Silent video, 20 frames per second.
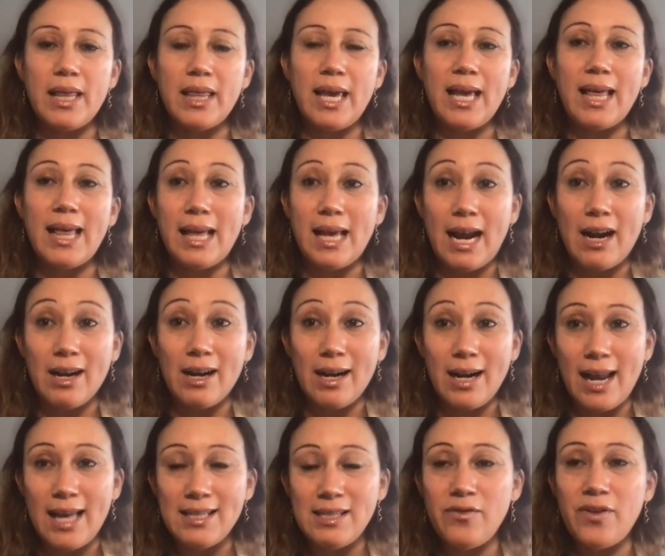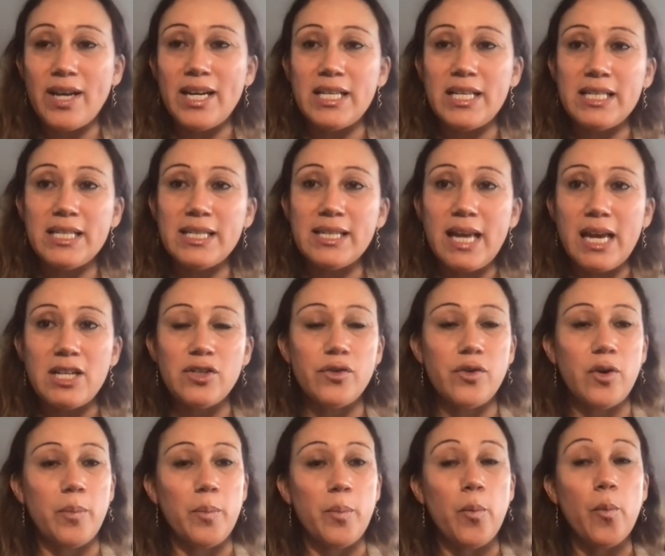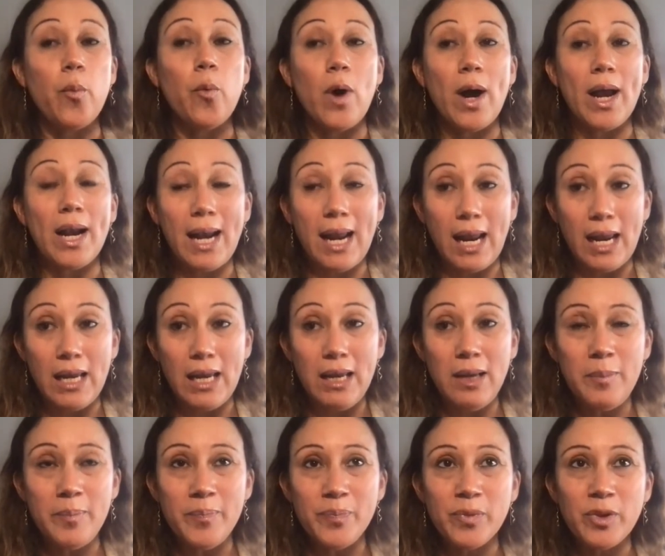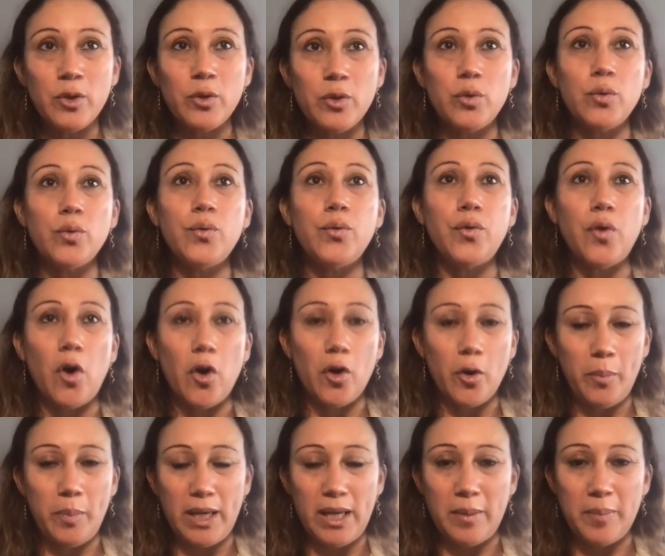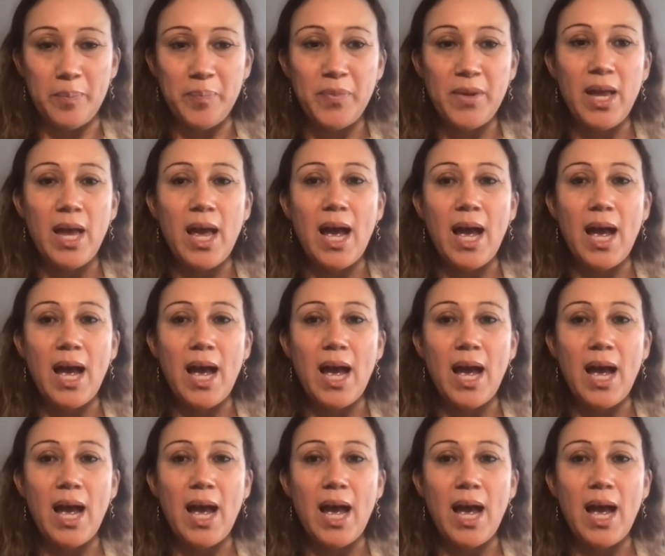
They are classified in stage from 1A to 4B.